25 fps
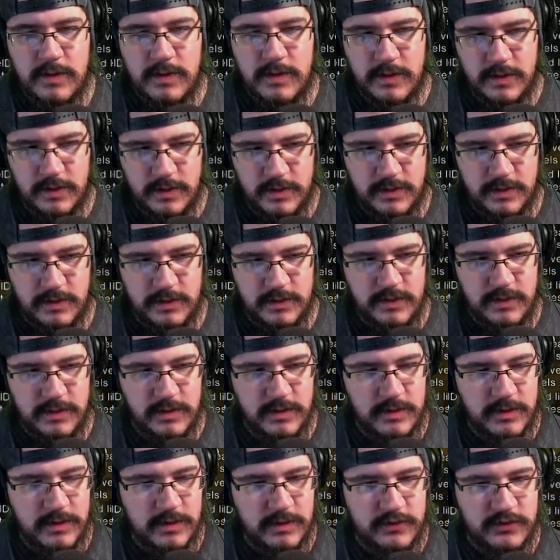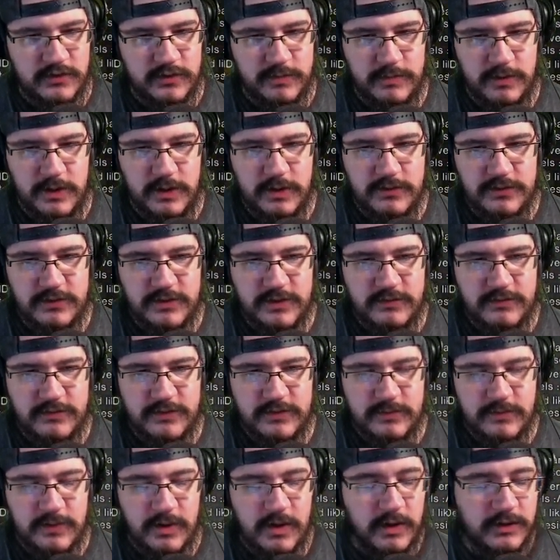Explosives.
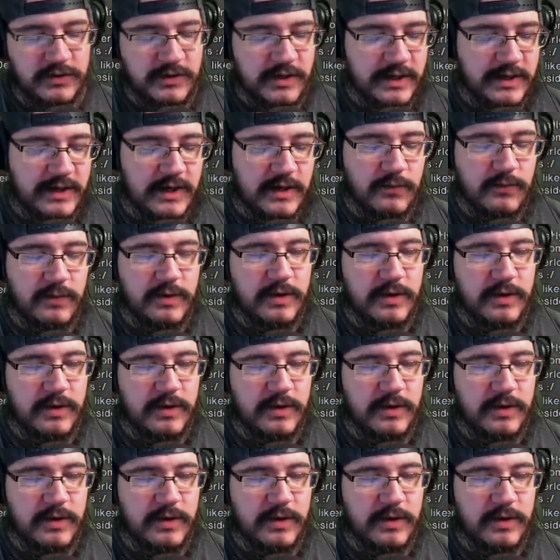Oh, did I get rid